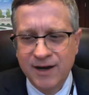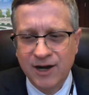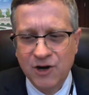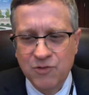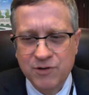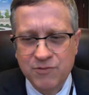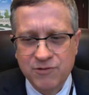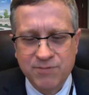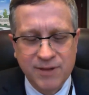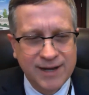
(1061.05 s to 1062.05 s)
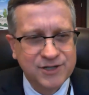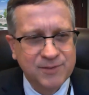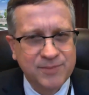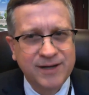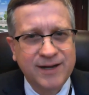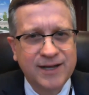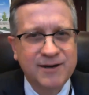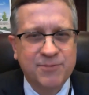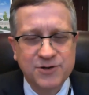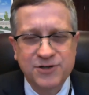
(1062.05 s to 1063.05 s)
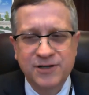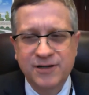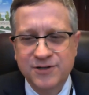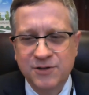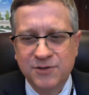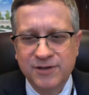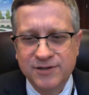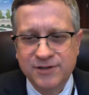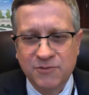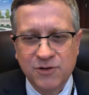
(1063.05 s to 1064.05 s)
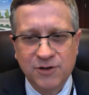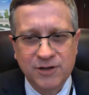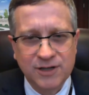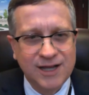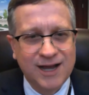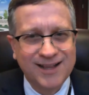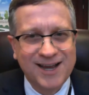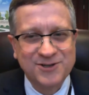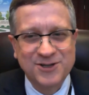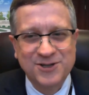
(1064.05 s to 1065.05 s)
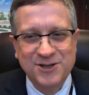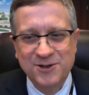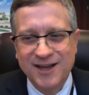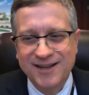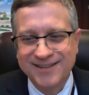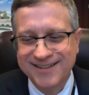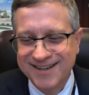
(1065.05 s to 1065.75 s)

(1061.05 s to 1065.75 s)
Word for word: Uh, we will plan something again in person as soon as the world allows us to do that.